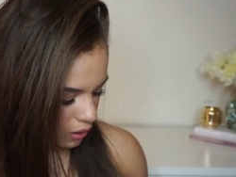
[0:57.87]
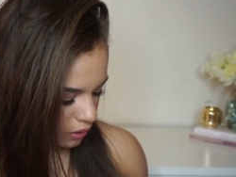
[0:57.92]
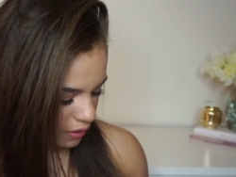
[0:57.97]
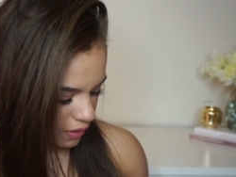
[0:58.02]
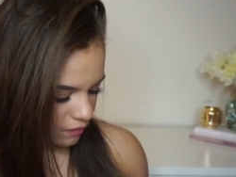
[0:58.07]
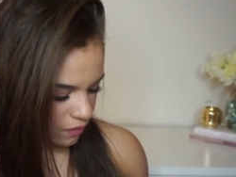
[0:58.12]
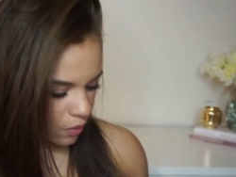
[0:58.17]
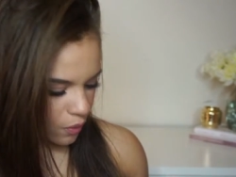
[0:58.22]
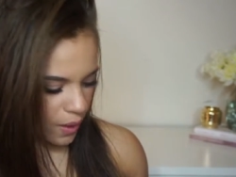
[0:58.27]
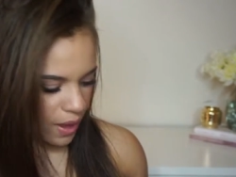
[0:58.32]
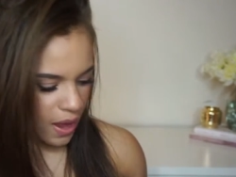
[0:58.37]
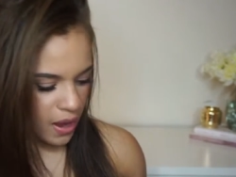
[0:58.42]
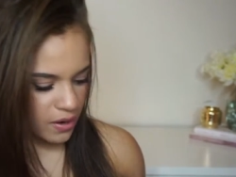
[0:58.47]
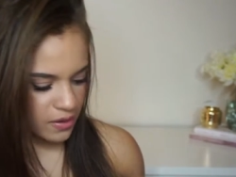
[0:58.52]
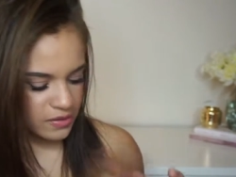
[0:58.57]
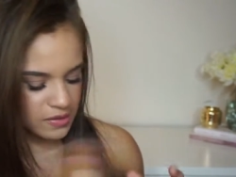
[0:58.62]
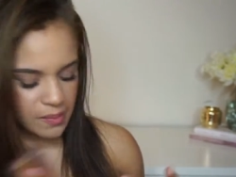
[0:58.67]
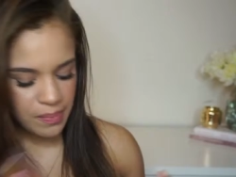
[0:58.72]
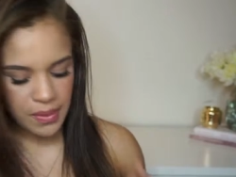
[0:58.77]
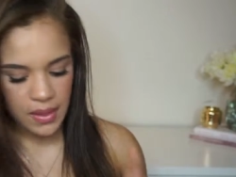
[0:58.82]
giveaway
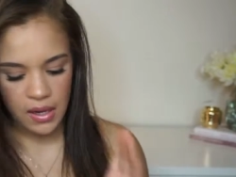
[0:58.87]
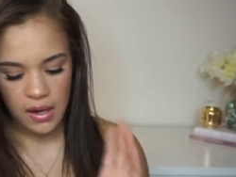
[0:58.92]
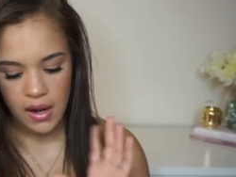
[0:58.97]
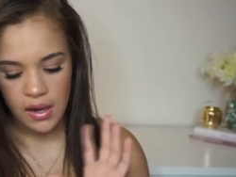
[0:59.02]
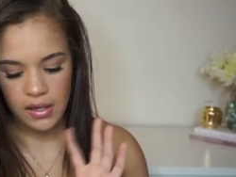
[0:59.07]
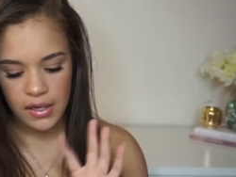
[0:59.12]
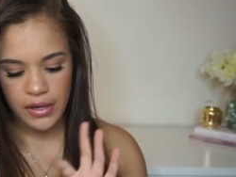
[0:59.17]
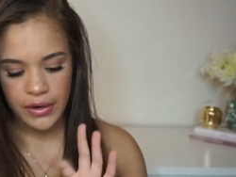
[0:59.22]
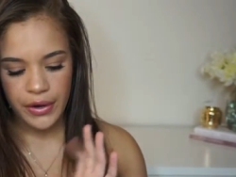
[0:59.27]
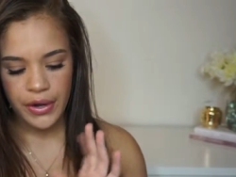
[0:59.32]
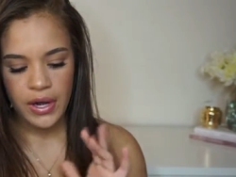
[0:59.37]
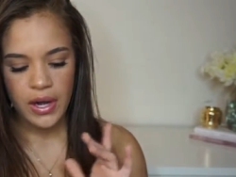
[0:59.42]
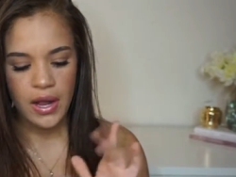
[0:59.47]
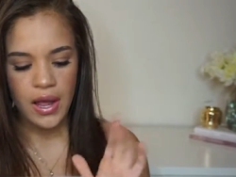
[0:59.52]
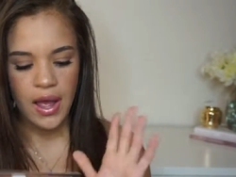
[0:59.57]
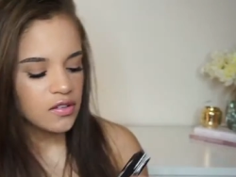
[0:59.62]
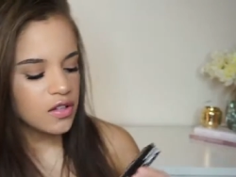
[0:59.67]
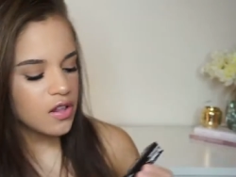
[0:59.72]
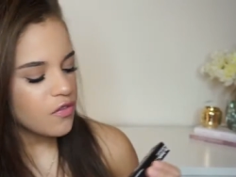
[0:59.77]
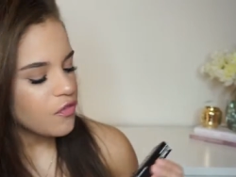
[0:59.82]
or something on here.
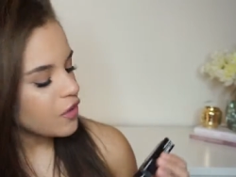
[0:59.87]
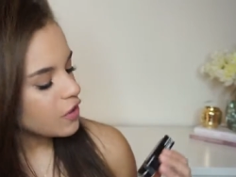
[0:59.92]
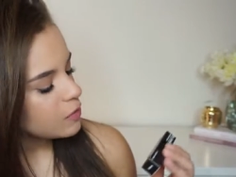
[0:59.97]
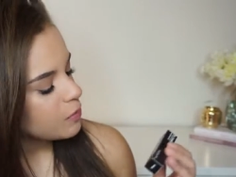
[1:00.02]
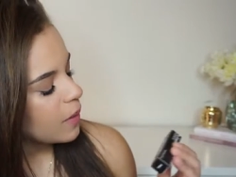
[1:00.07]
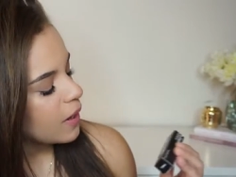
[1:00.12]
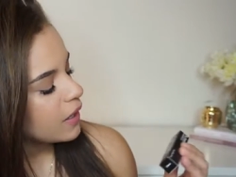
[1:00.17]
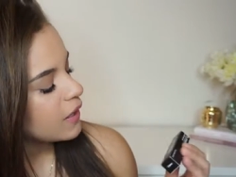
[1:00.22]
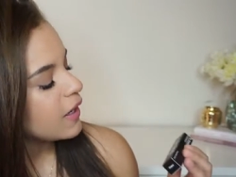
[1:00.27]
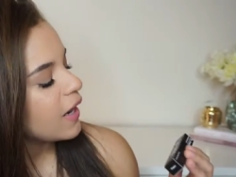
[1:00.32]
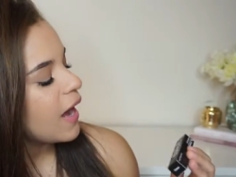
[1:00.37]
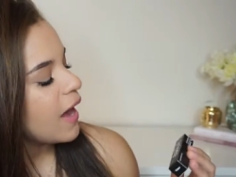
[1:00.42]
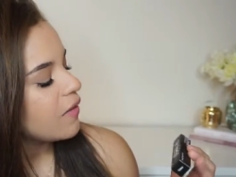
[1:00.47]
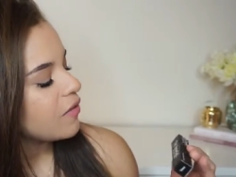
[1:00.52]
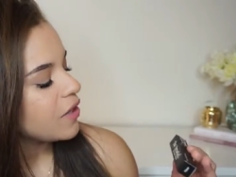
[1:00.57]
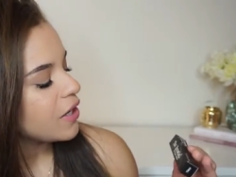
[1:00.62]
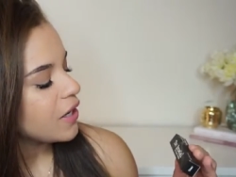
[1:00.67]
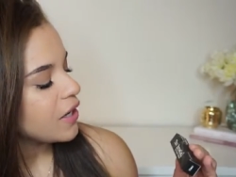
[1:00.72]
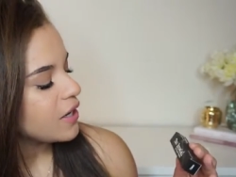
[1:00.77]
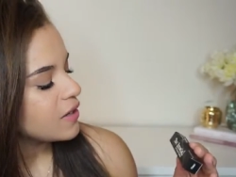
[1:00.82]
So the first product I
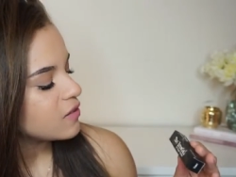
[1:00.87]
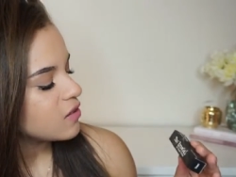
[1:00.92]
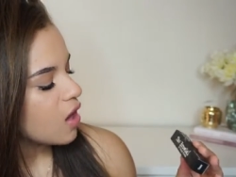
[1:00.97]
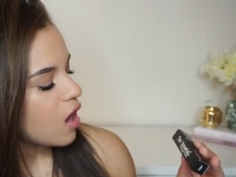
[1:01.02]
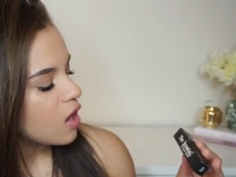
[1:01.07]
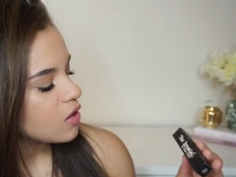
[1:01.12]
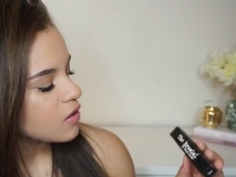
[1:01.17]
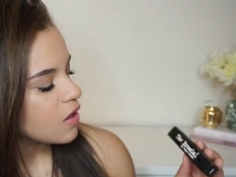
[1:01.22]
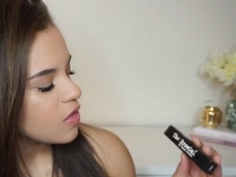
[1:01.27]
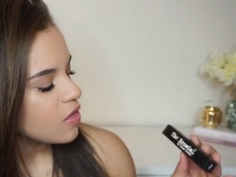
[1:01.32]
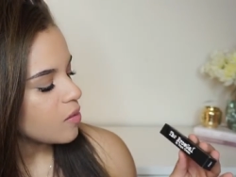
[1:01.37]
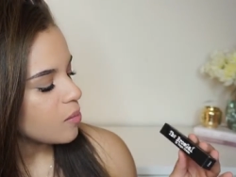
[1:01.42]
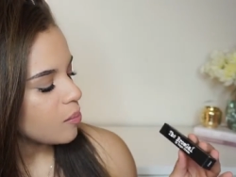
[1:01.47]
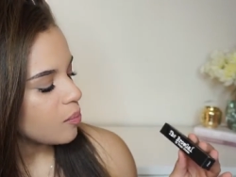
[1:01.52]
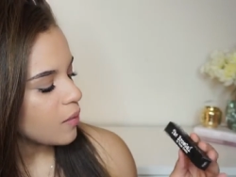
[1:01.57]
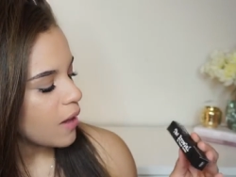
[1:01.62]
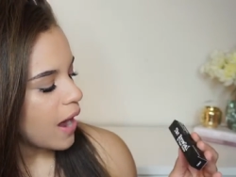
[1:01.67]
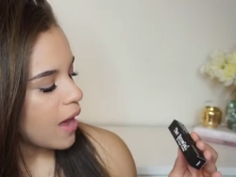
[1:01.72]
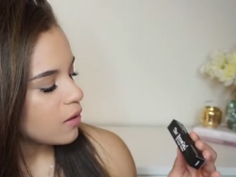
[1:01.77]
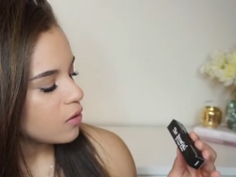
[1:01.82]
have here is called the
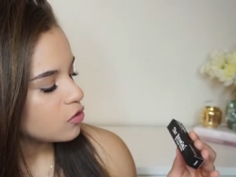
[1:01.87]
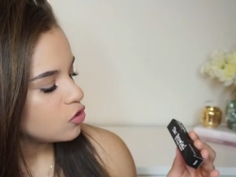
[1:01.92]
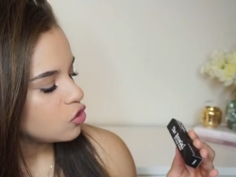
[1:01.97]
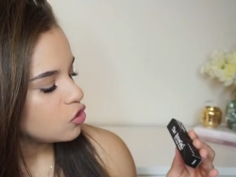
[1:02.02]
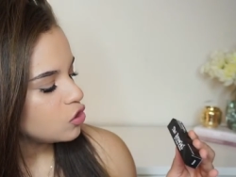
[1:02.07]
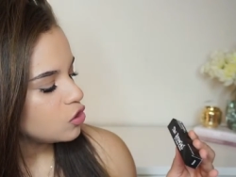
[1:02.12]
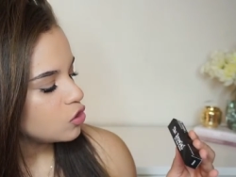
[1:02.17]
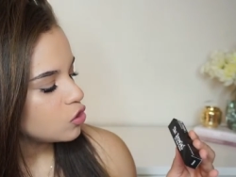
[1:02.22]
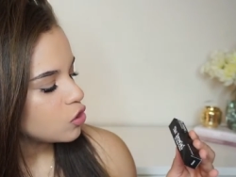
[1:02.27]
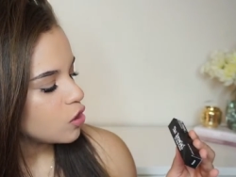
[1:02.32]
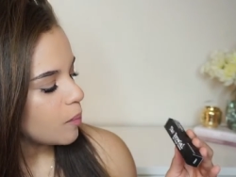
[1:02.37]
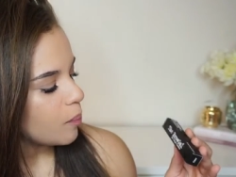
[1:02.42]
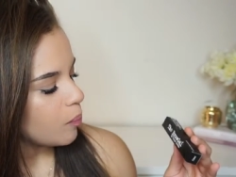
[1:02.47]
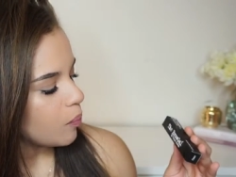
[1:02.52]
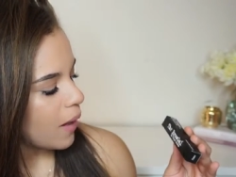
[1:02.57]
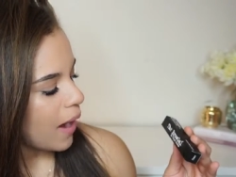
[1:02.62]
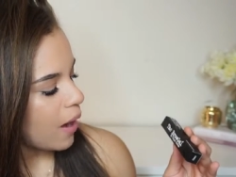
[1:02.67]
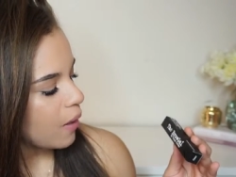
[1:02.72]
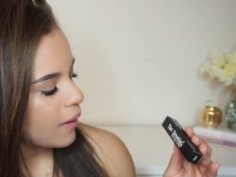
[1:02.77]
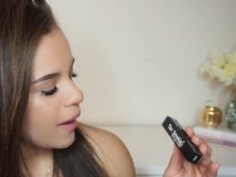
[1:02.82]
brow the
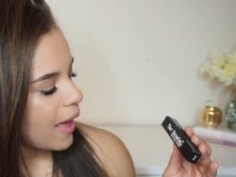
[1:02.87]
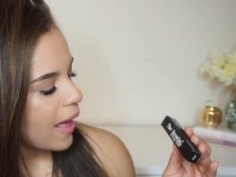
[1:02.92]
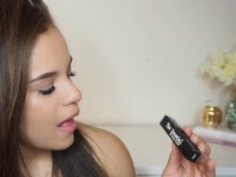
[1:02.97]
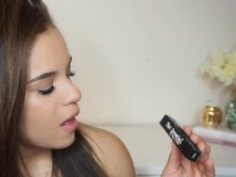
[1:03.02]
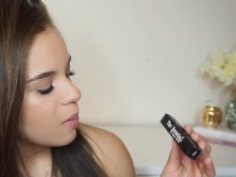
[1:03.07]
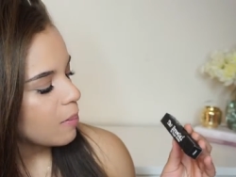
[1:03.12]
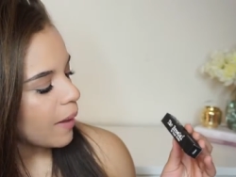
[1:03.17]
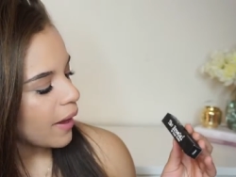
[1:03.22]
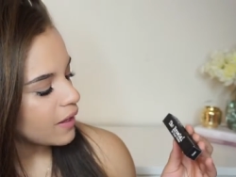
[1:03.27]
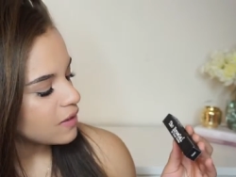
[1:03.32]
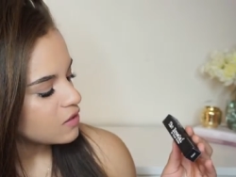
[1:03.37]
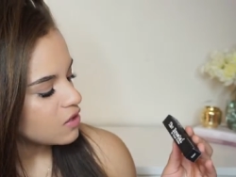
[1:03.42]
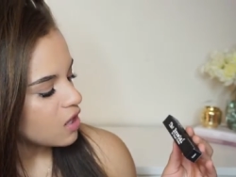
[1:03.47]
brow gal by